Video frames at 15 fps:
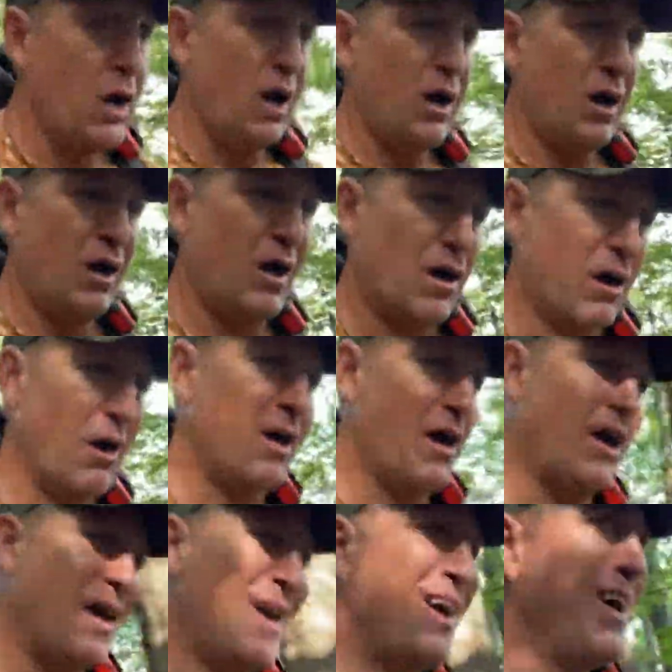all
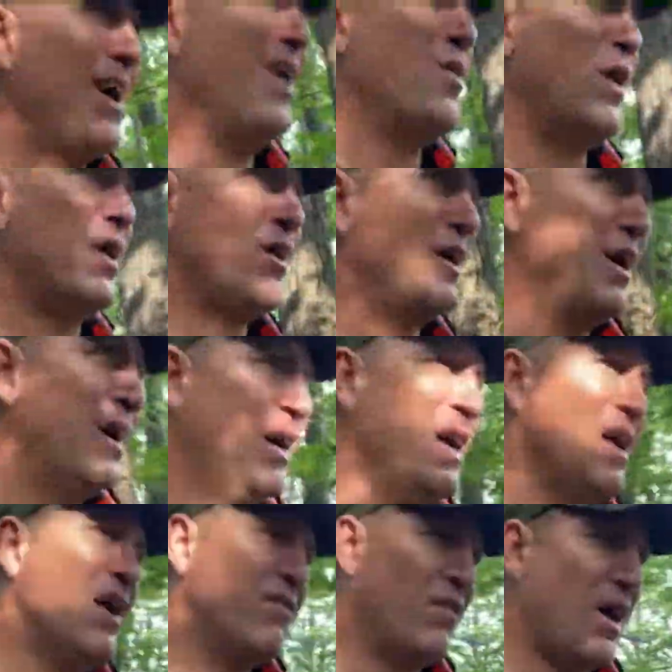right, well,
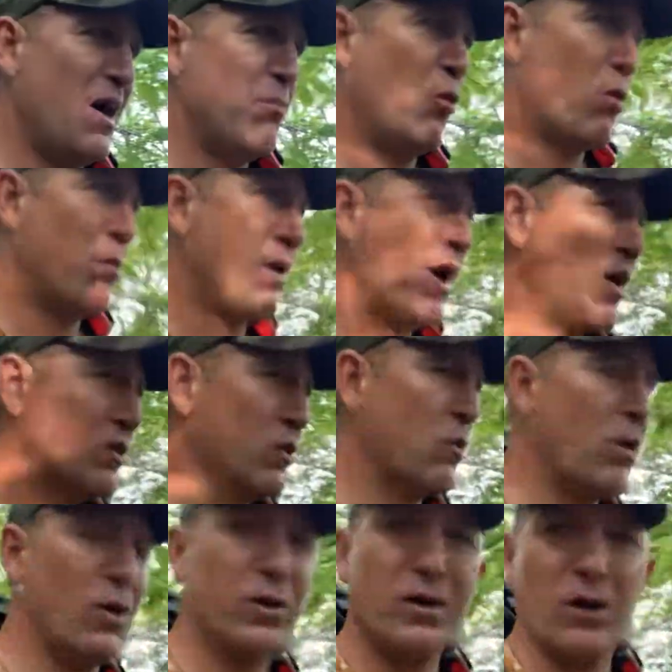five more miles of
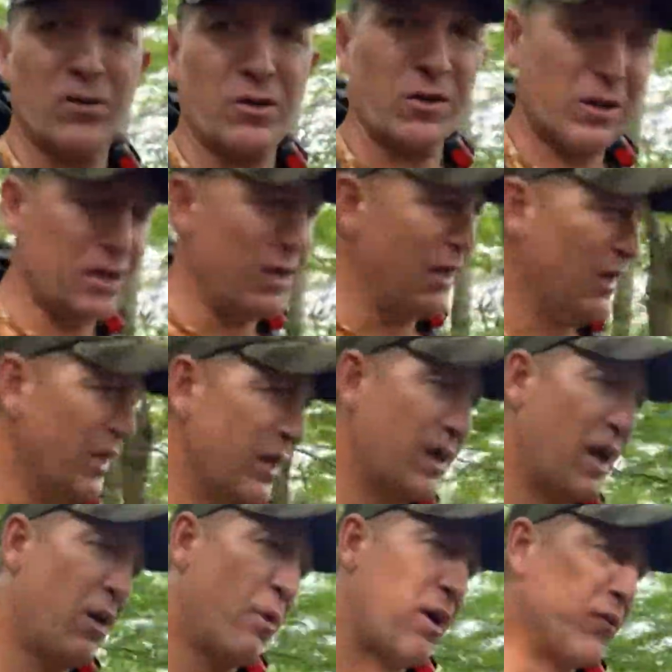roller coasters.
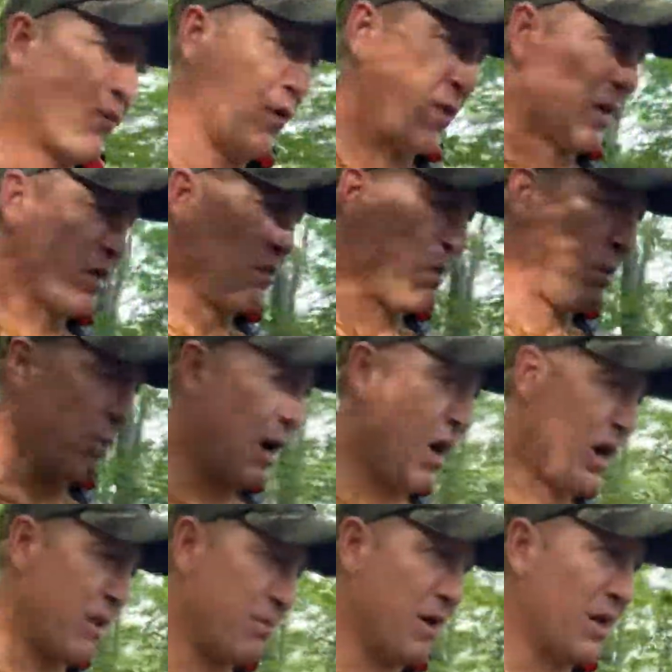Can't wait for this to be
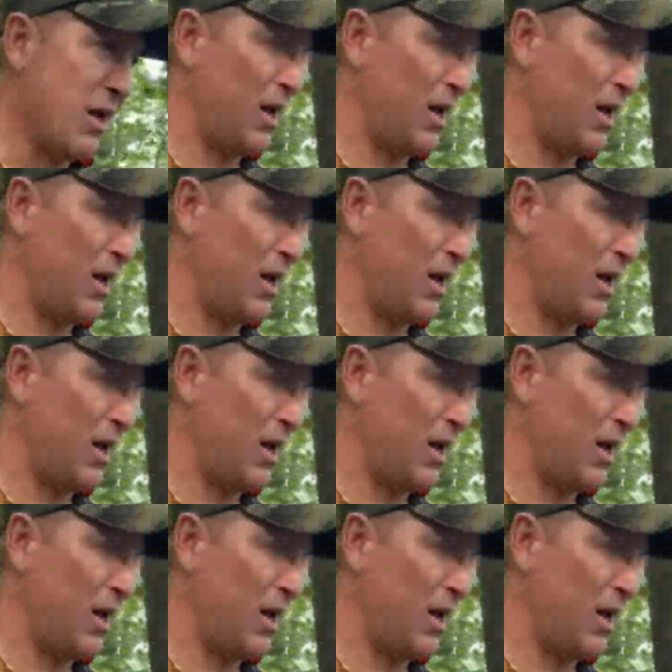behind me,